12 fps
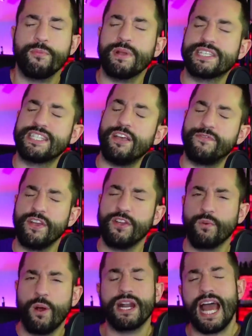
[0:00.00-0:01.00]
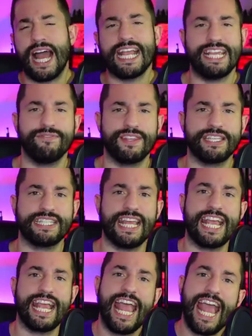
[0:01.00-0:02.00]
But for myself here, what would I give
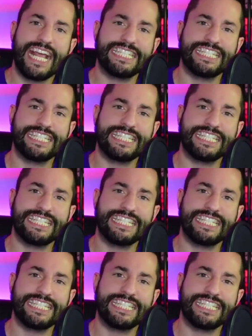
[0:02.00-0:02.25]
this thing